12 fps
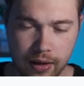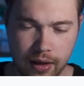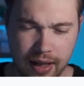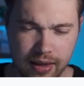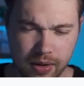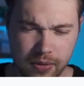
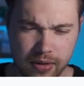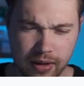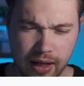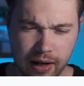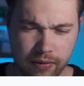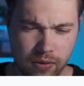I think we're gonna
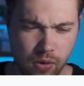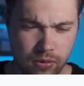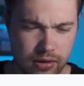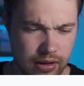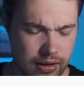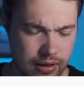have
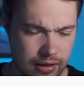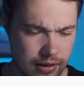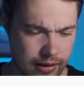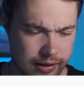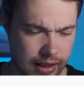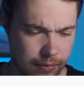only
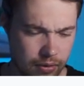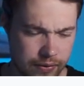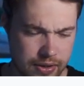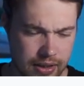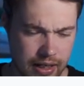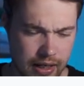like a couple of
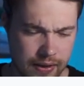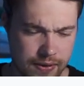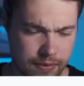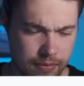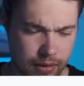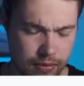
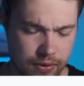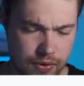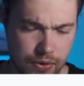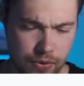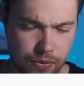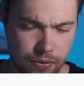states, maybe
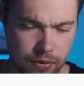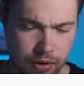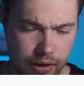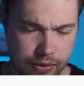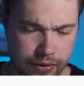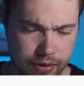2.
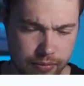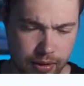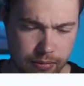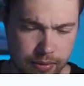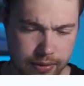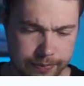I don't
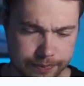remember.